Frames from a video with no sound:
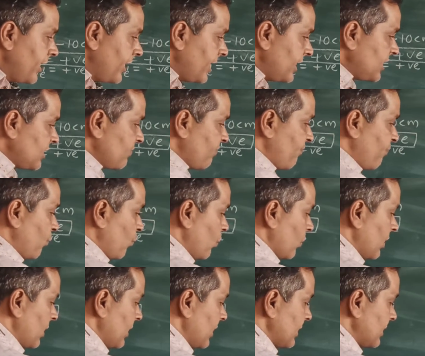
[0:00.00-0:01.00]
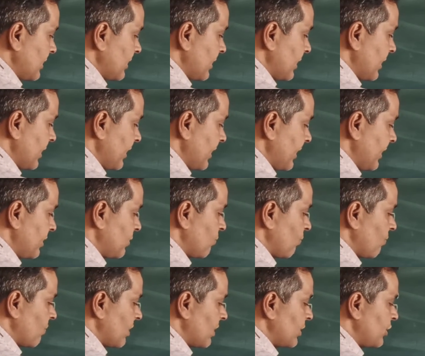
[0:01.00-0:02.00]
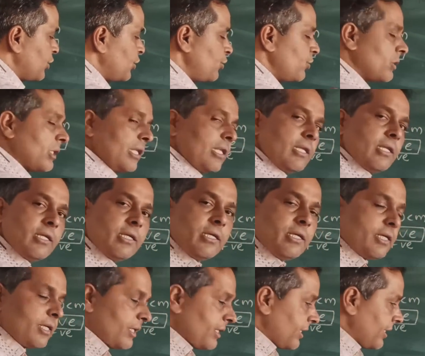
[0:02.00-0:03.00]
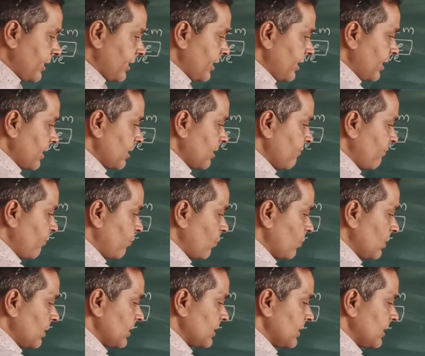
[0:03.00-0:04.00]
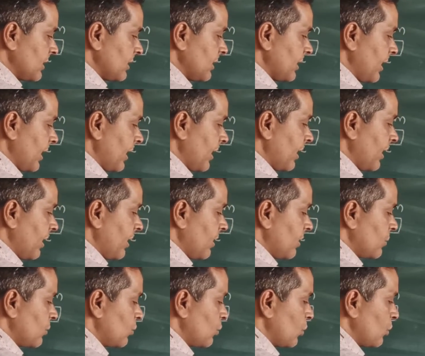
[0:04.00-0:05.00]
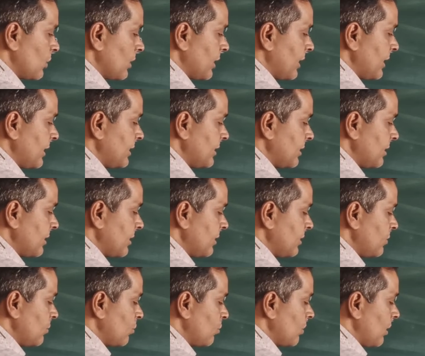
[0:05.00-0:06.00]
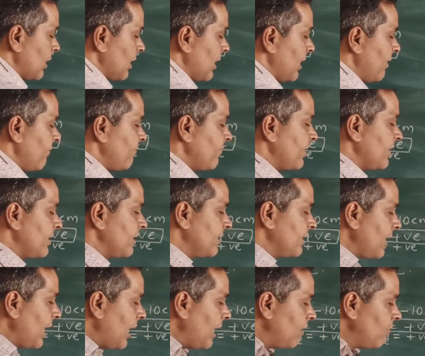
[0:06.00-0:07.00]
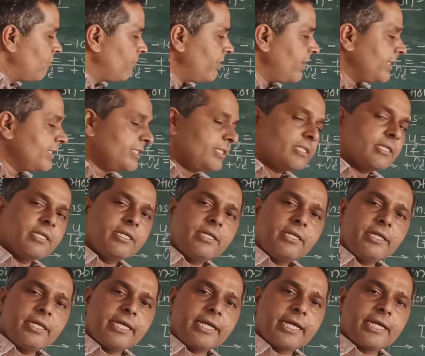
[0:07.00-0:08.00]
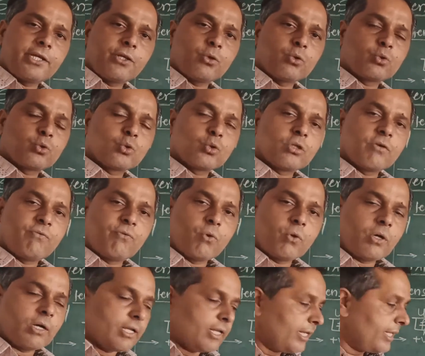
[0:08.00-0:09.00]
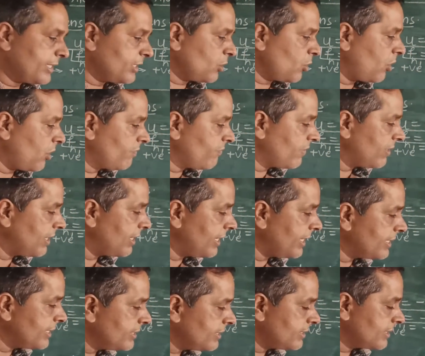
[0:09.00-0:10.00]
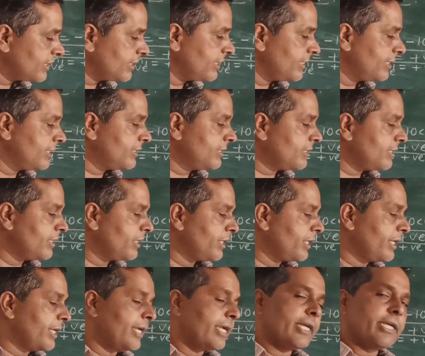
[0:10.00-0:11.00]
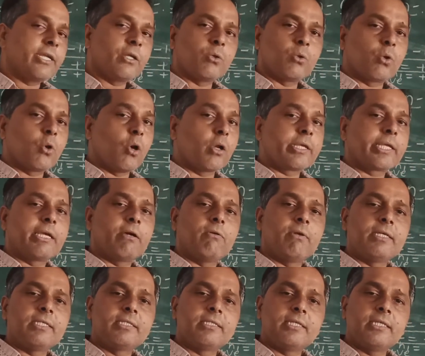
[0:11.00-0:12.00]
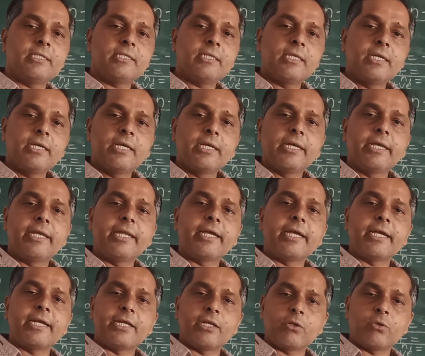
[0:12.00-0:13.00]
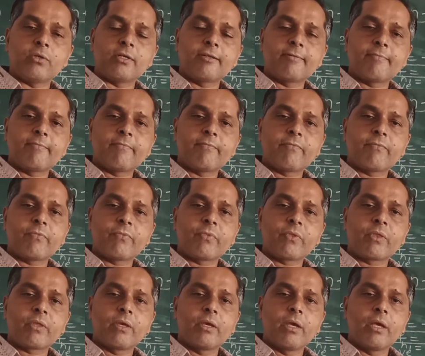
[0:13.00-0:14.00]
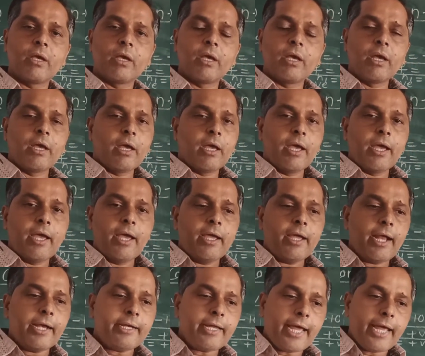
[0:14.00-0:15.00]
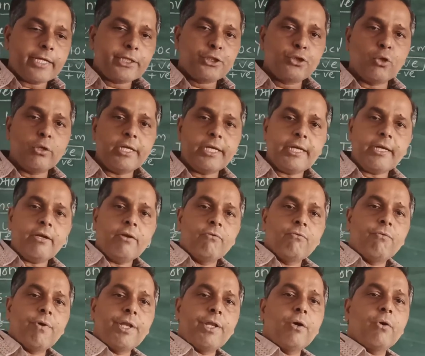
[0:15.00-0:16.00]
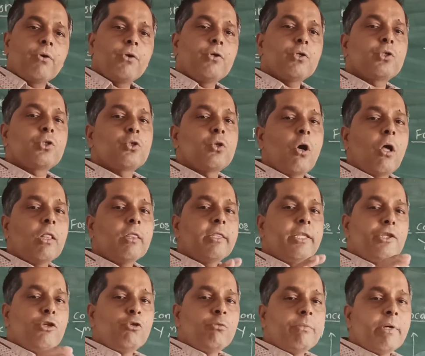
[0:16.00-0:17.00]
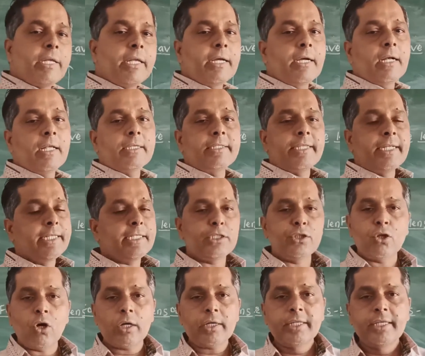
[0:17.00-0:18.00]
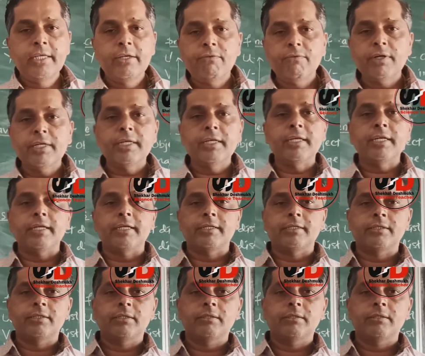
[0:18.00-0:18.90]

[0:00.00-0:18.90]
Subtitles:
Its focus is virtual. Here the focus is there. So the distance to the left, it is always negative. So the focal length of a lens is negative. Concave lens is negative. And actually, whenever you solve the numericals, it is not given in it.